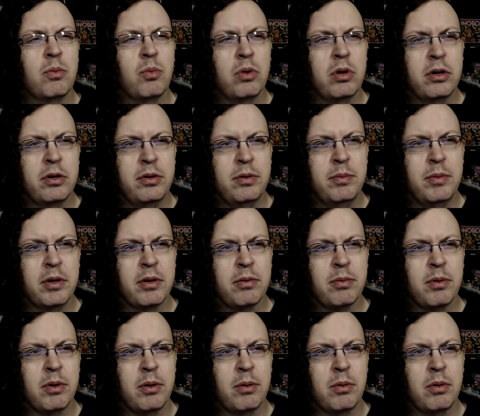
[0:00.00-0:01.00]
or two
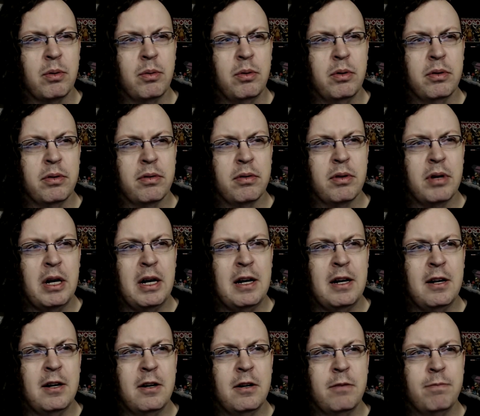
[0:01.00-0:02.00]

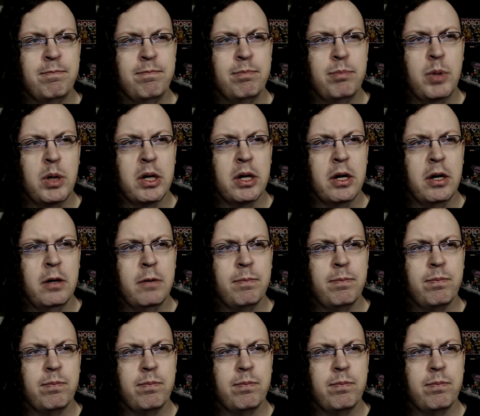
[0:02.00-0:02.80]
months. But yeah.